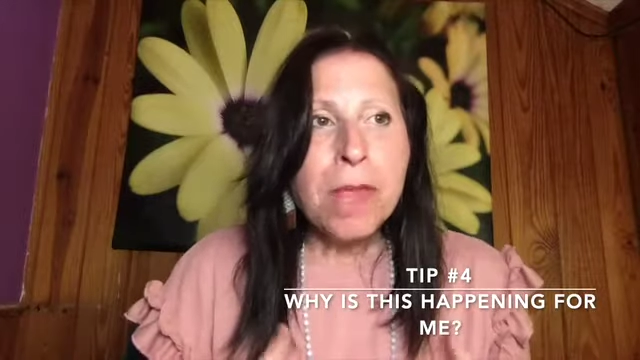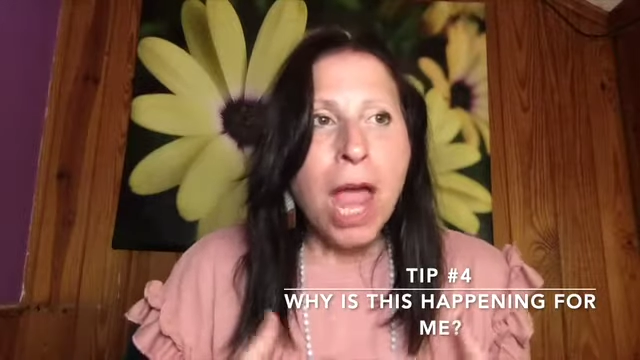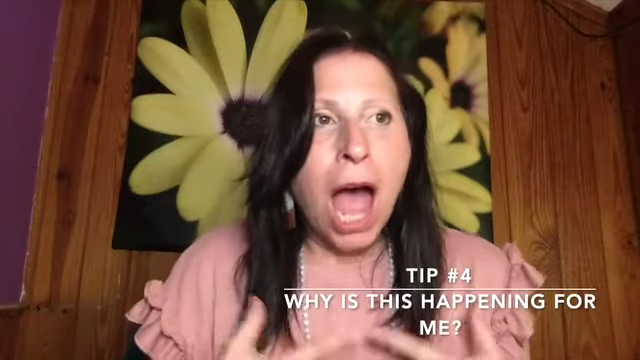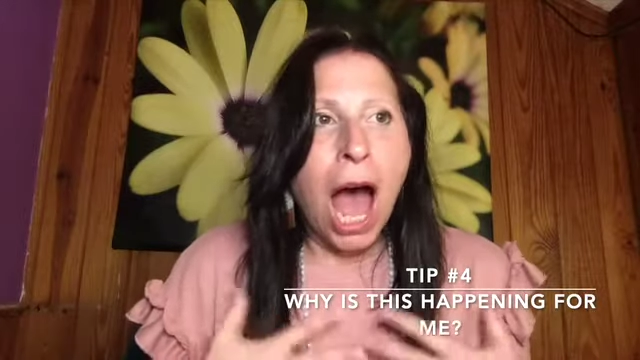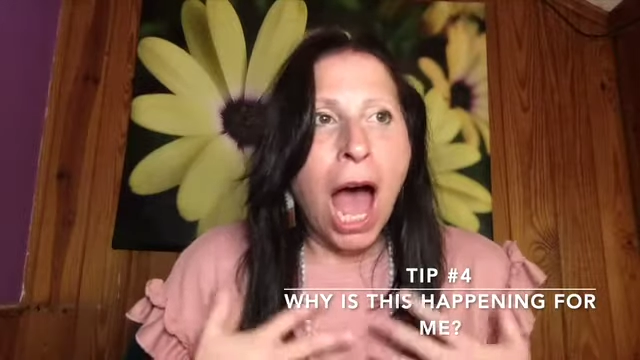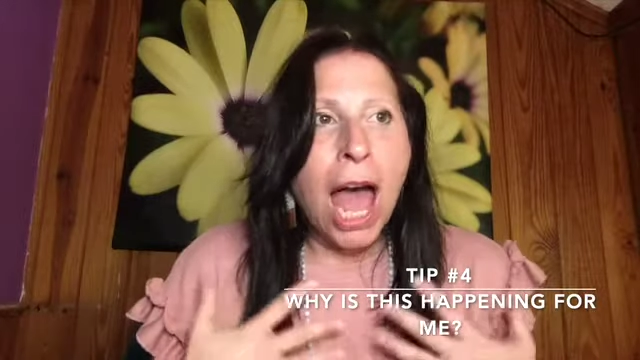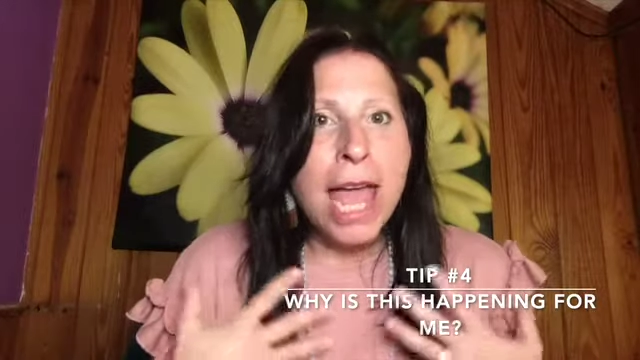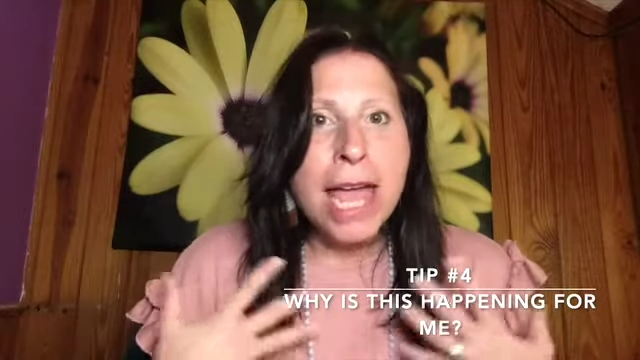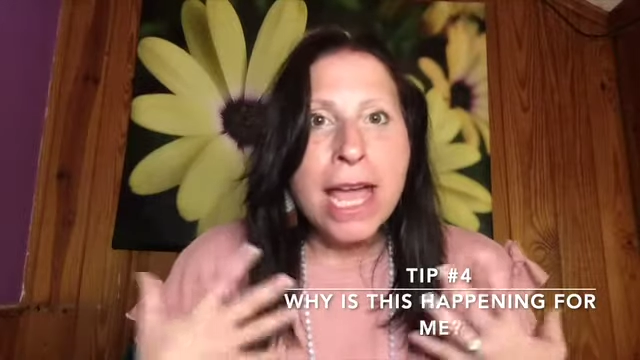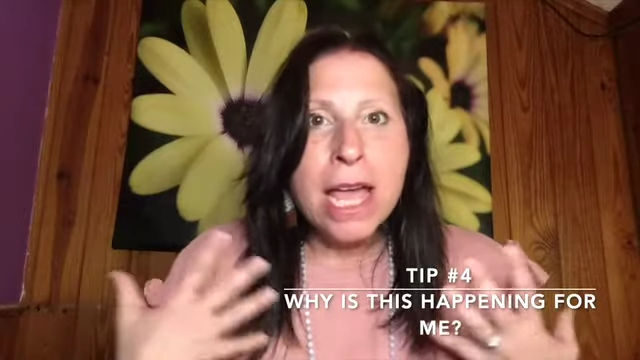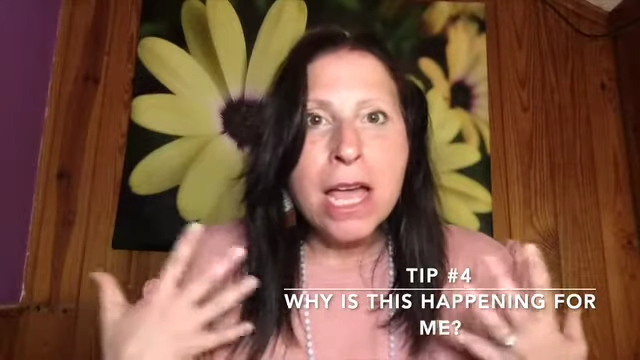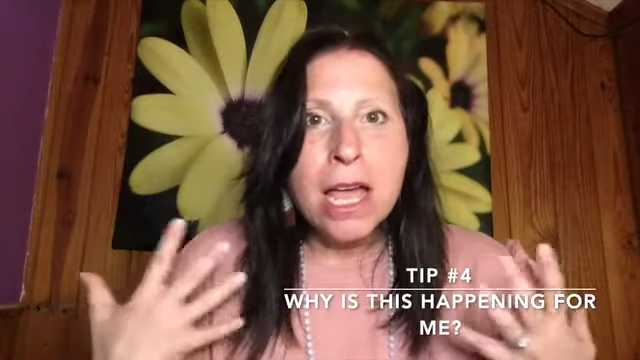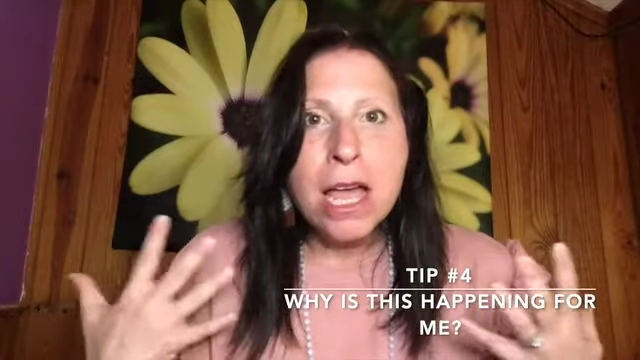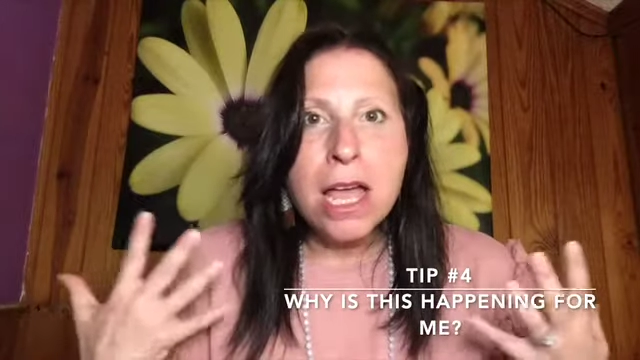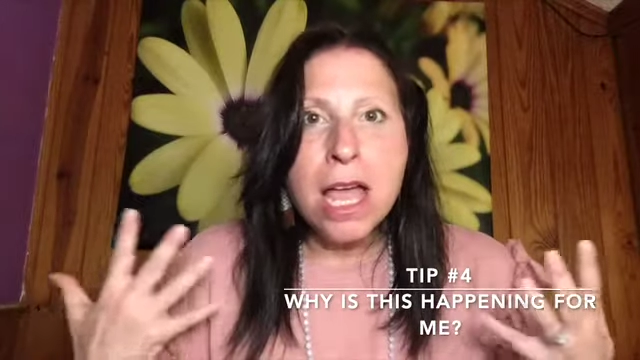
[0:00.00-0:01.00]
I
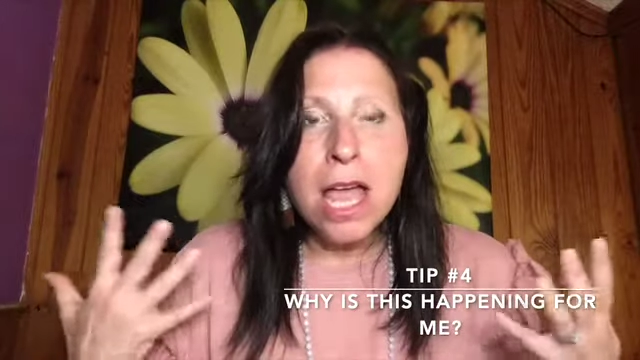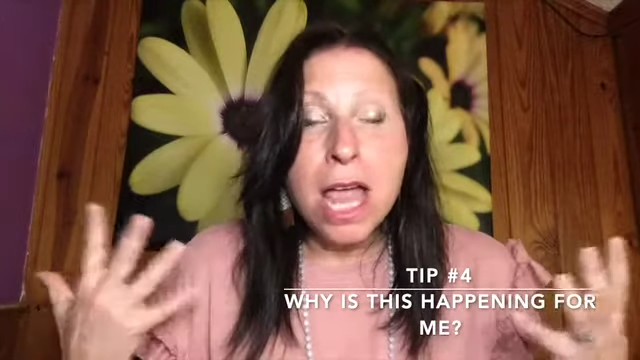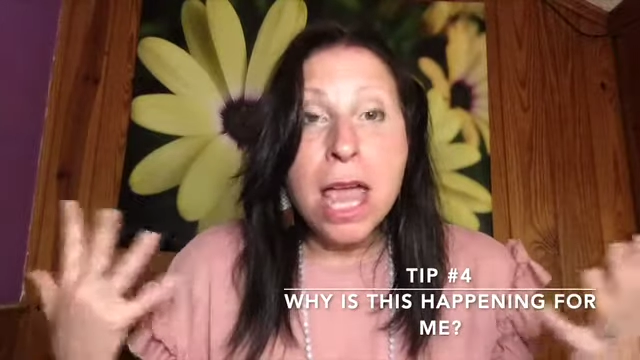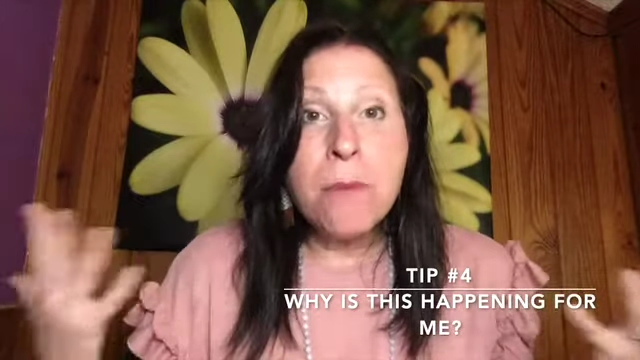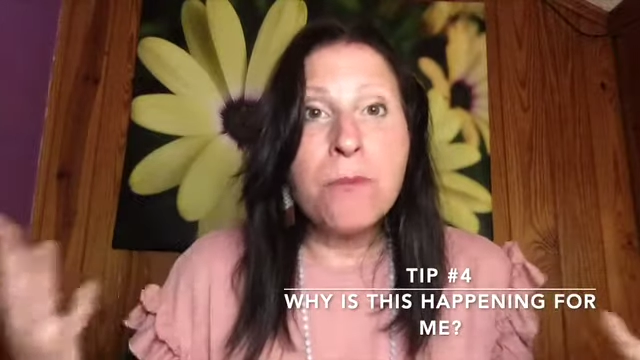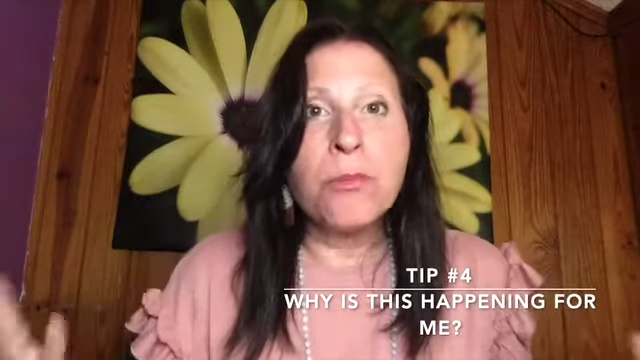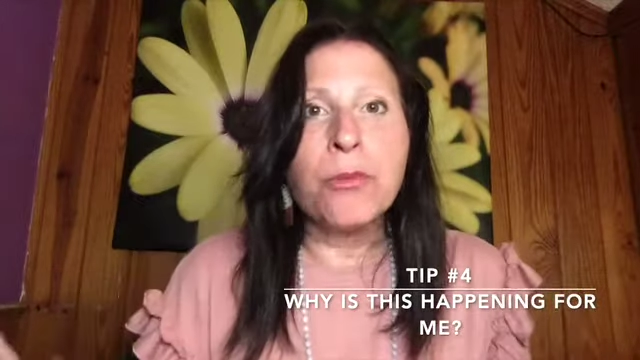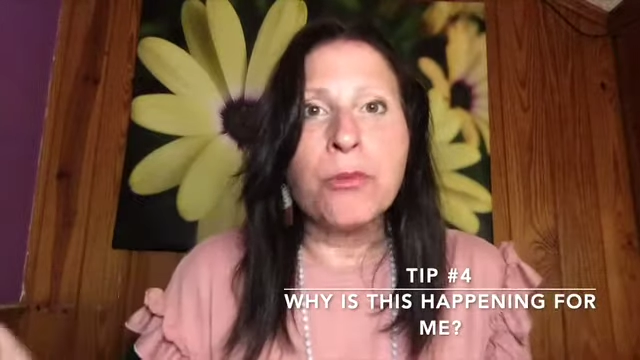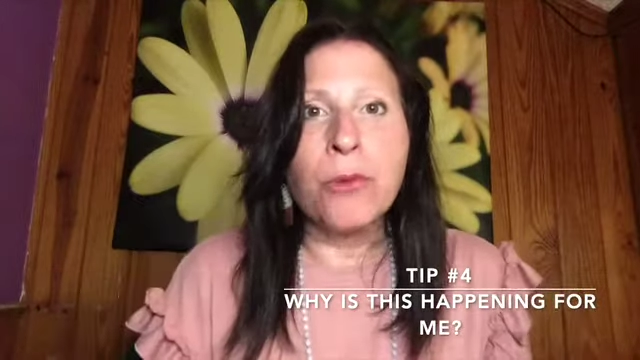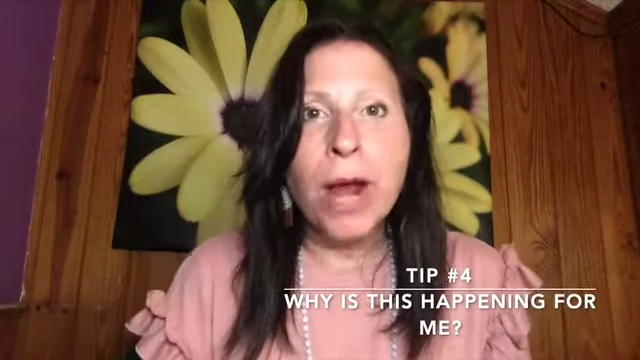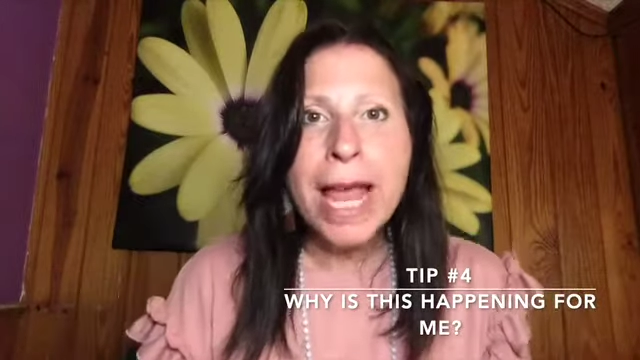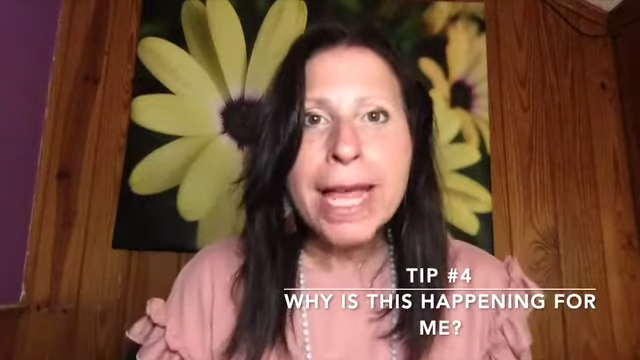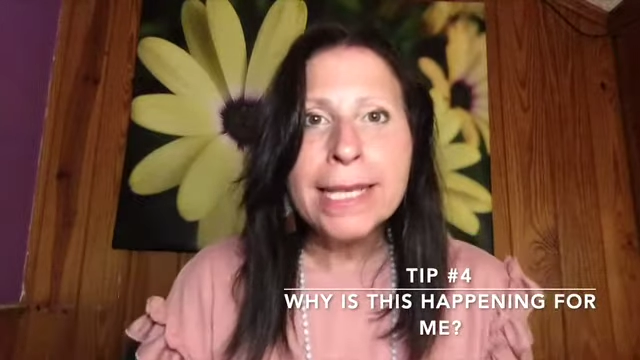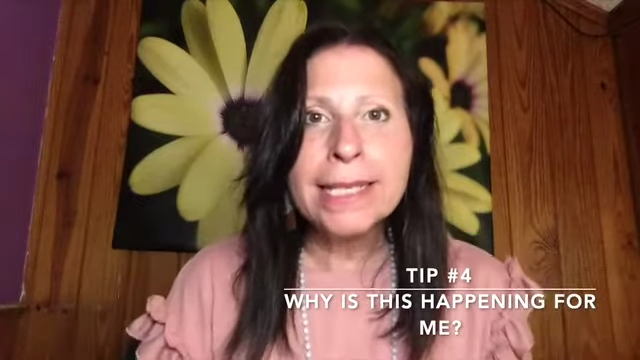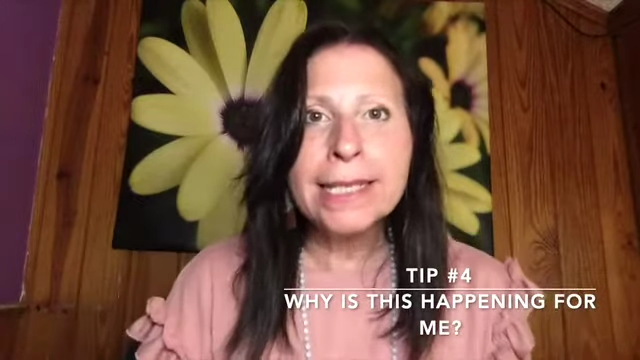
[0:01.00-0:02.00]

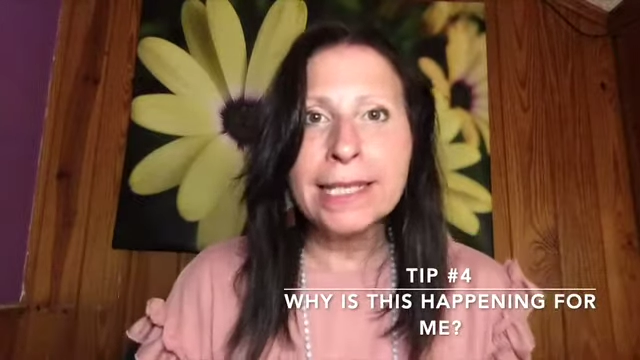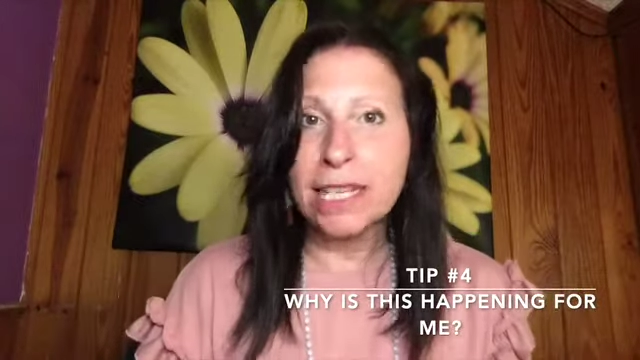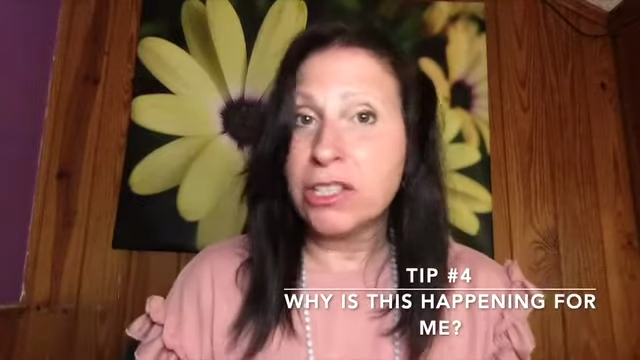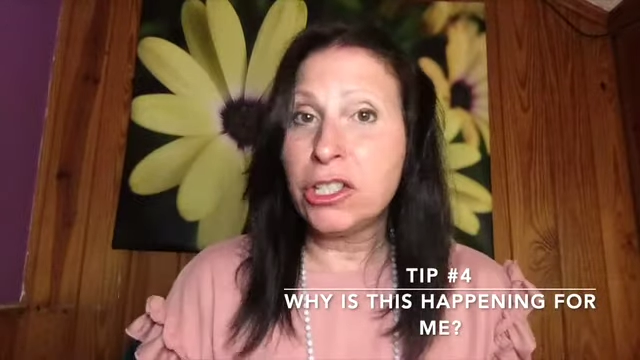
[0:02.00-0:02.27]
embrace